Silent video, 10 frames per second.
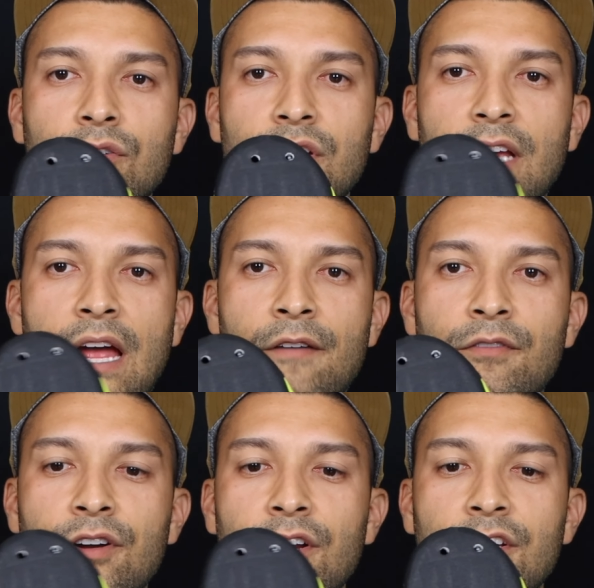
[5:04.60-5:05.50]
to
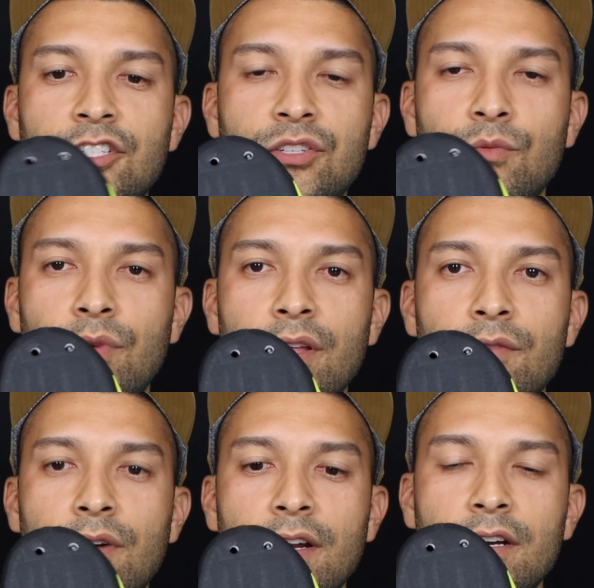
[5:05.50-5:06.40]
average
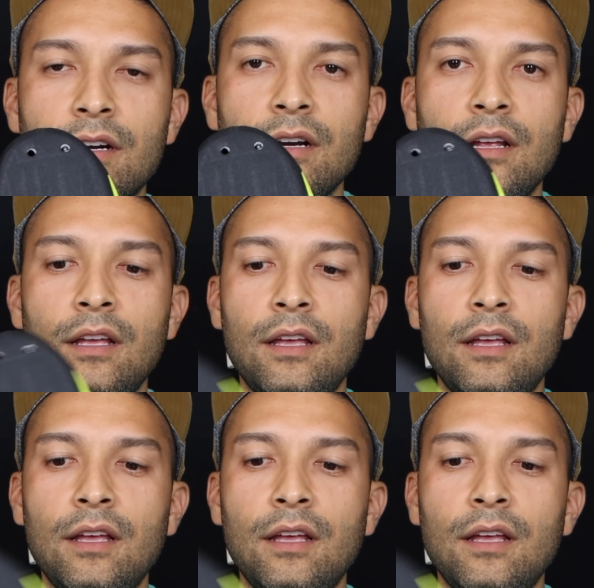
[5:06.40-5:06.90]
width right here.